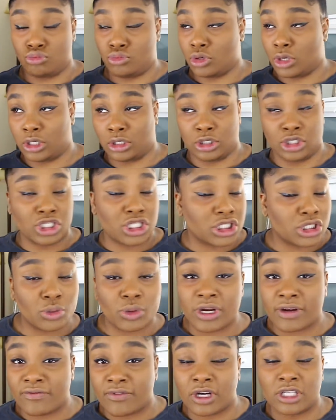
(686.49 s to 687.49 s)
are allergic to
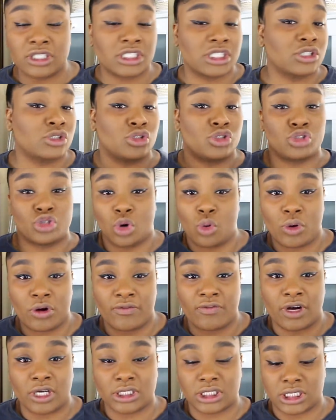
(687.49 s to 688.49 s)
wearing falsies or you don't wear
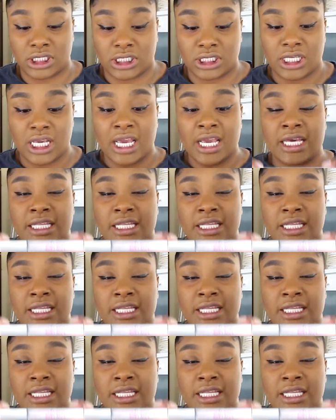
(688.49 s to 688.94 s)
falsies,